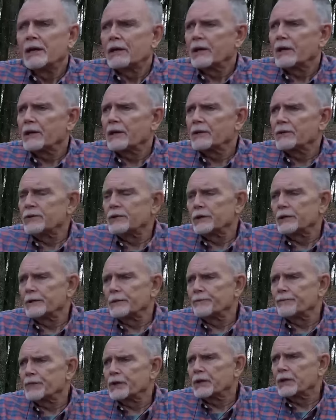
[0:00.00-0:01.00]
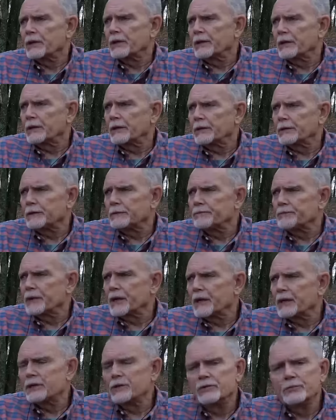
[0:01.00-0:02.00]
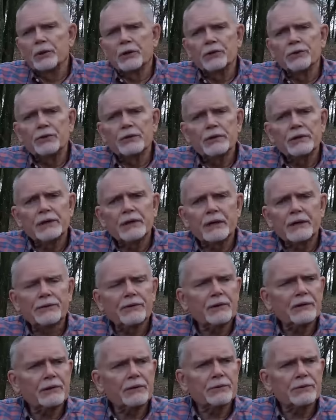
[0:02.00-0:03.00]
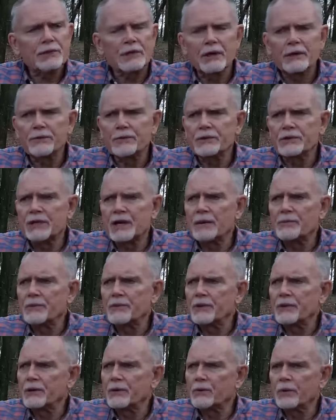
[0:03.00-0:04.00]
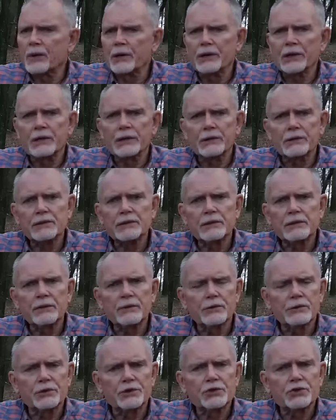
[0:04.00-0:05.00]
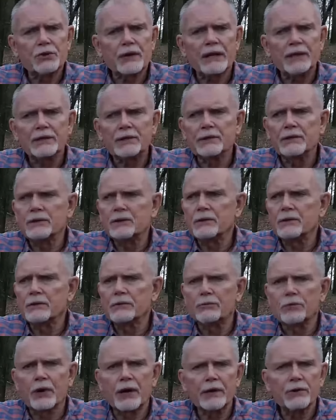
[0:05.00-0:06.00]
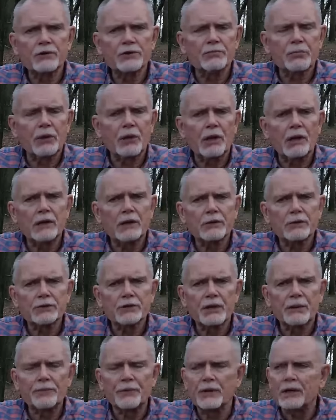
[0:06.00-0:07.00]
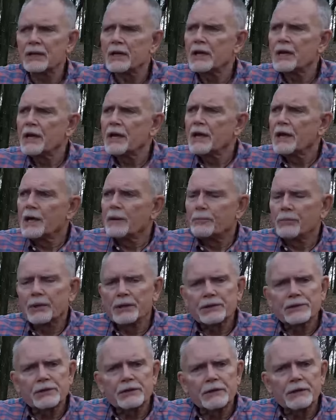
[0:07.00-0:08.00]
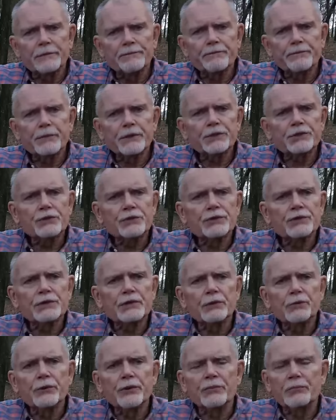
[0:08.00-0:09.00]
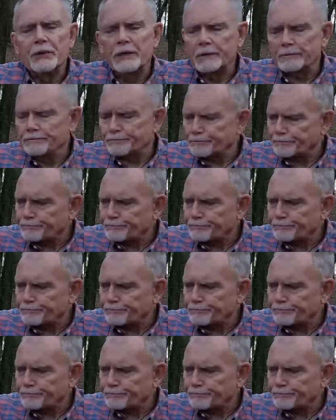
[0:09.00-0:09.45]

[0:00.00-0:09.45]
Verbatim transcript: had um, um, had pneumonia, and I think there was another time in there where I got either distracted or writer's block or something. But um, but you're still with me,